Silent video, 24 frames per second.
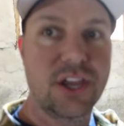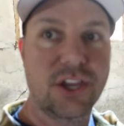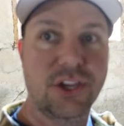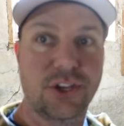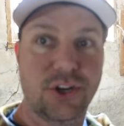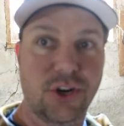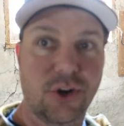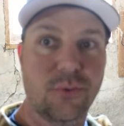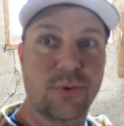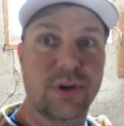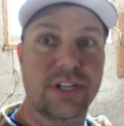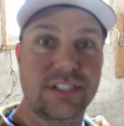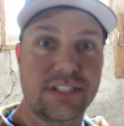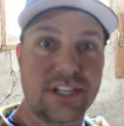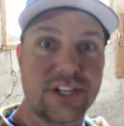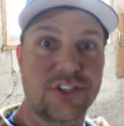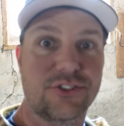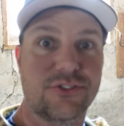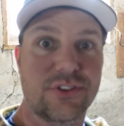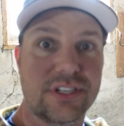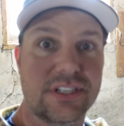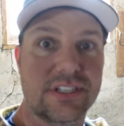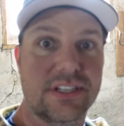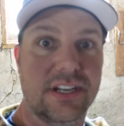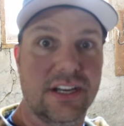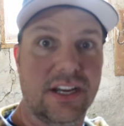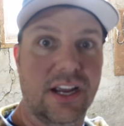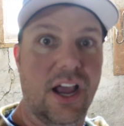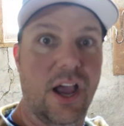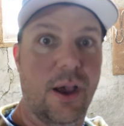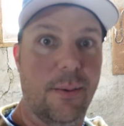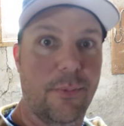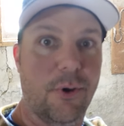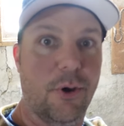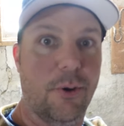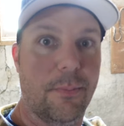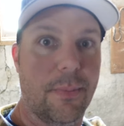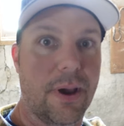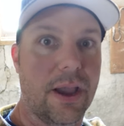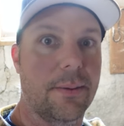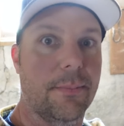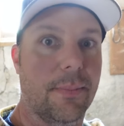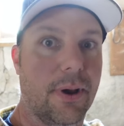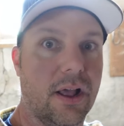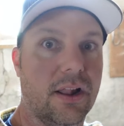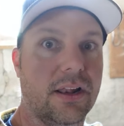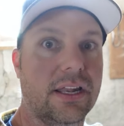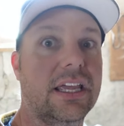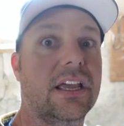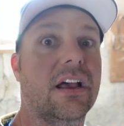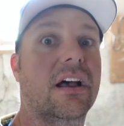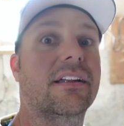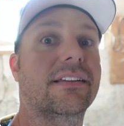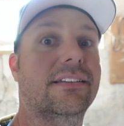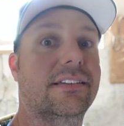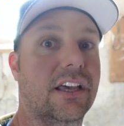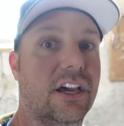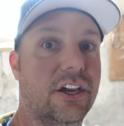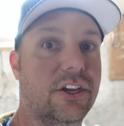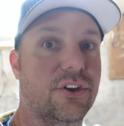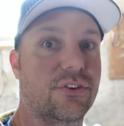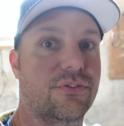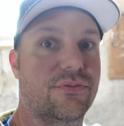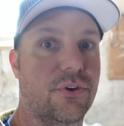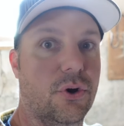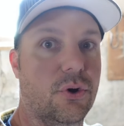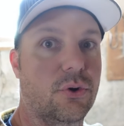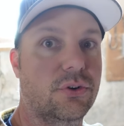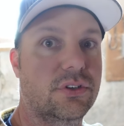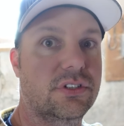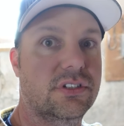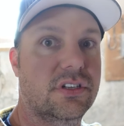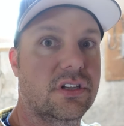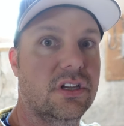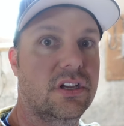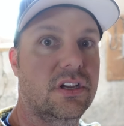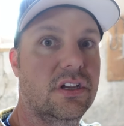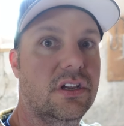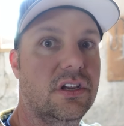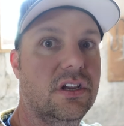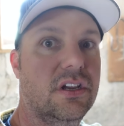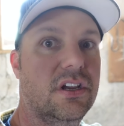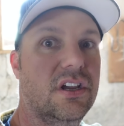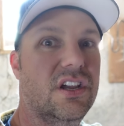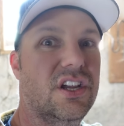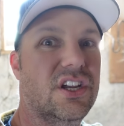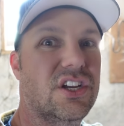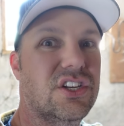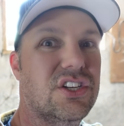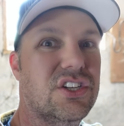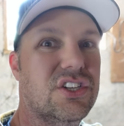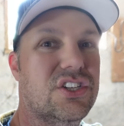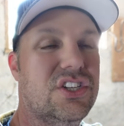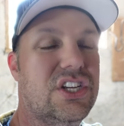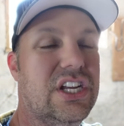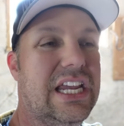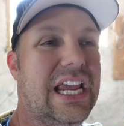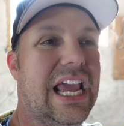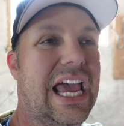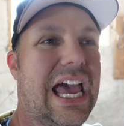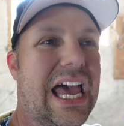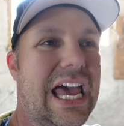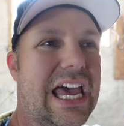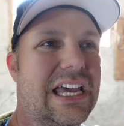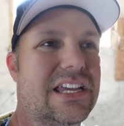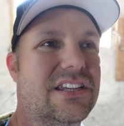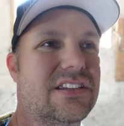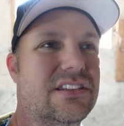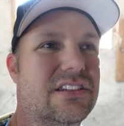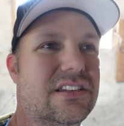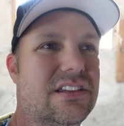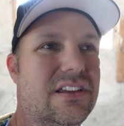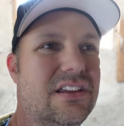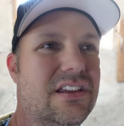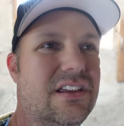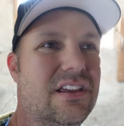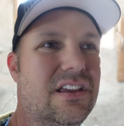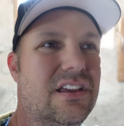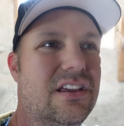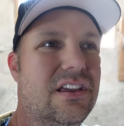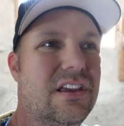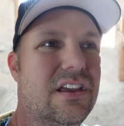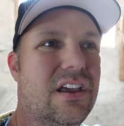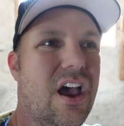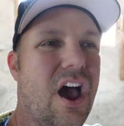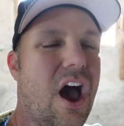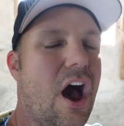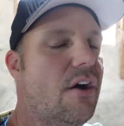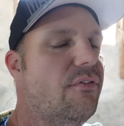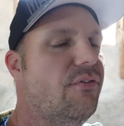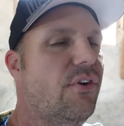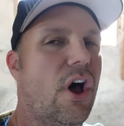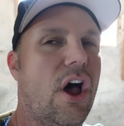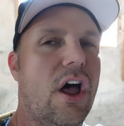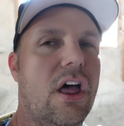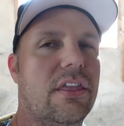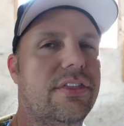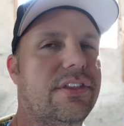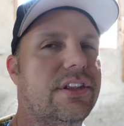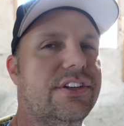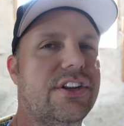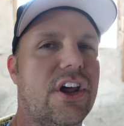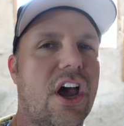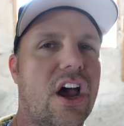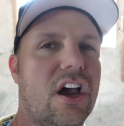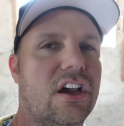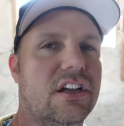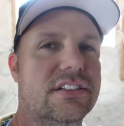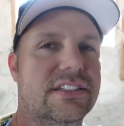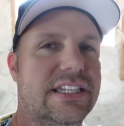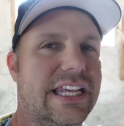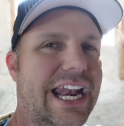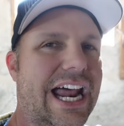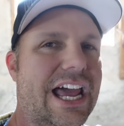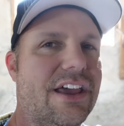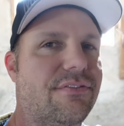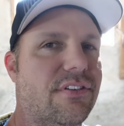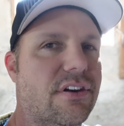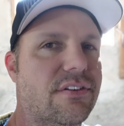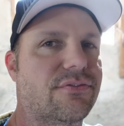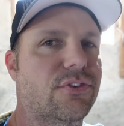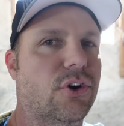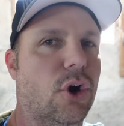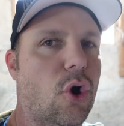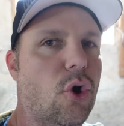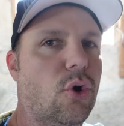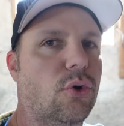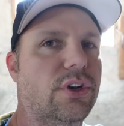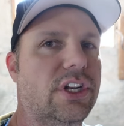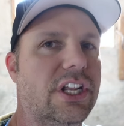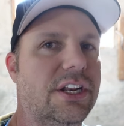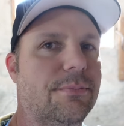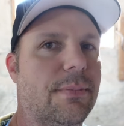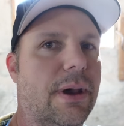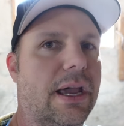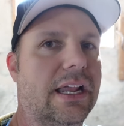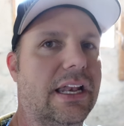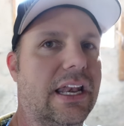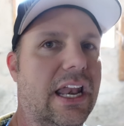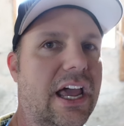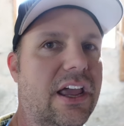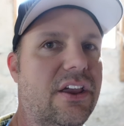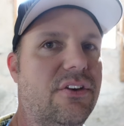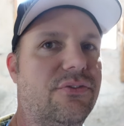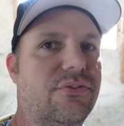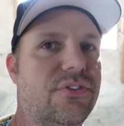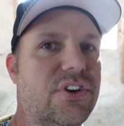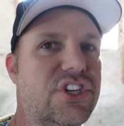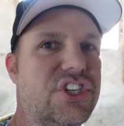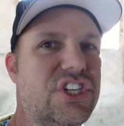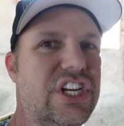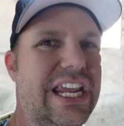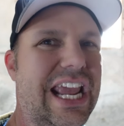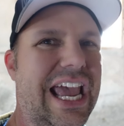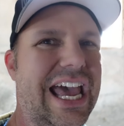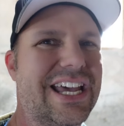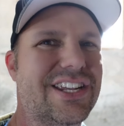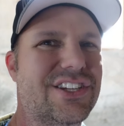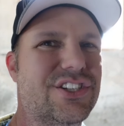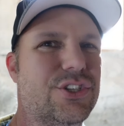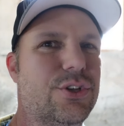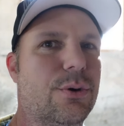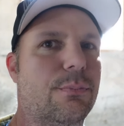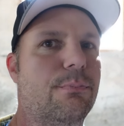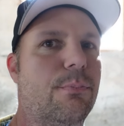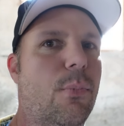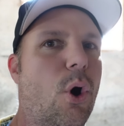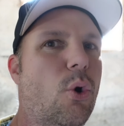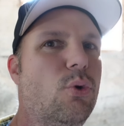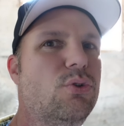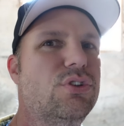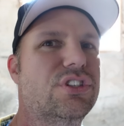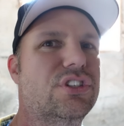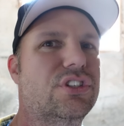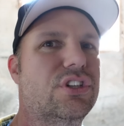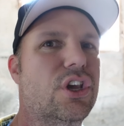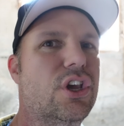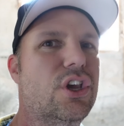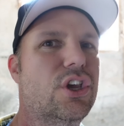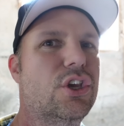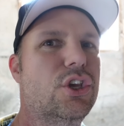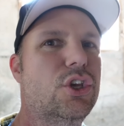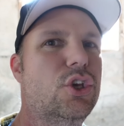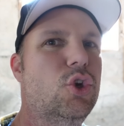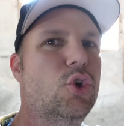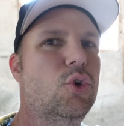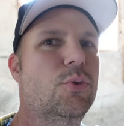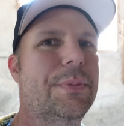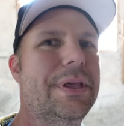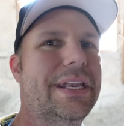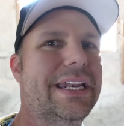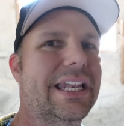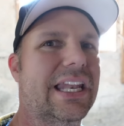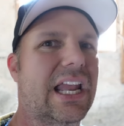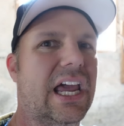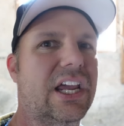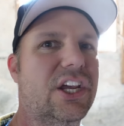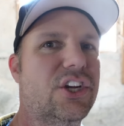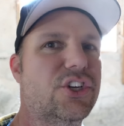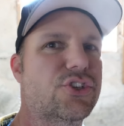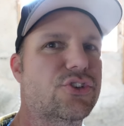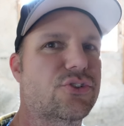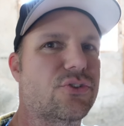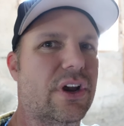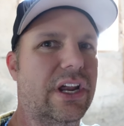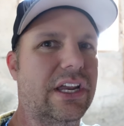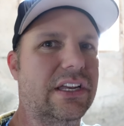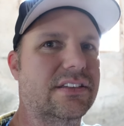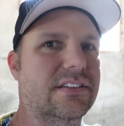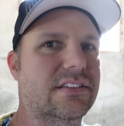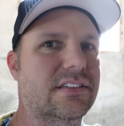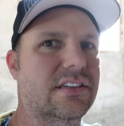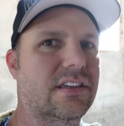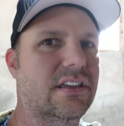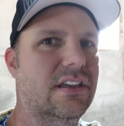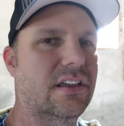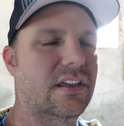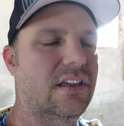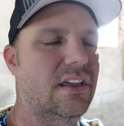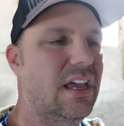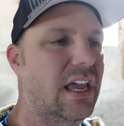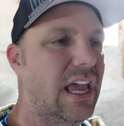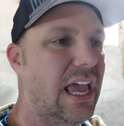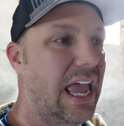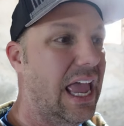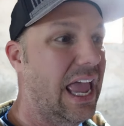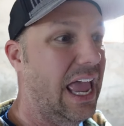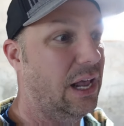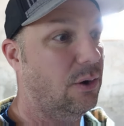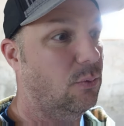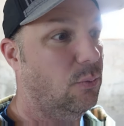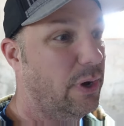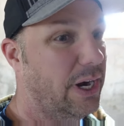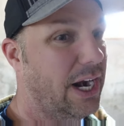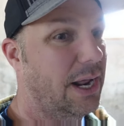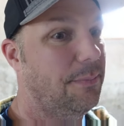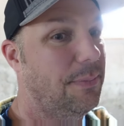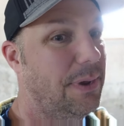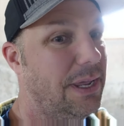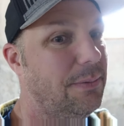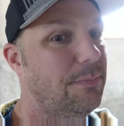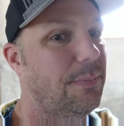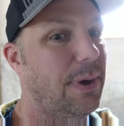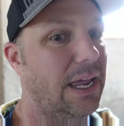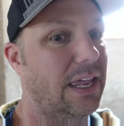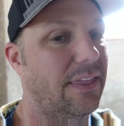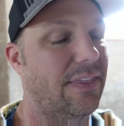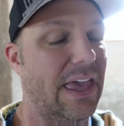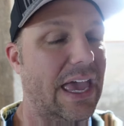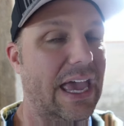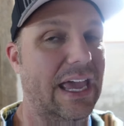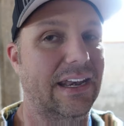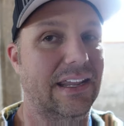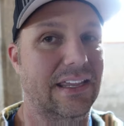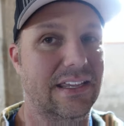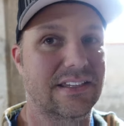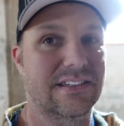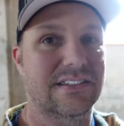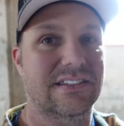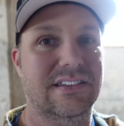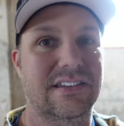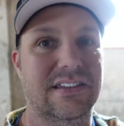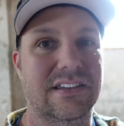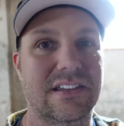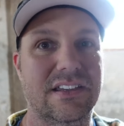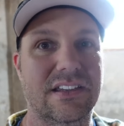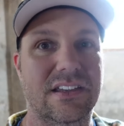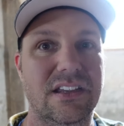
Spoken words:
You know what's interesting about my Molly? I'll tell you, folks. She has, of all the dogs that I've ever owned in my life, she has the most human-like traits. And what I mean by that is,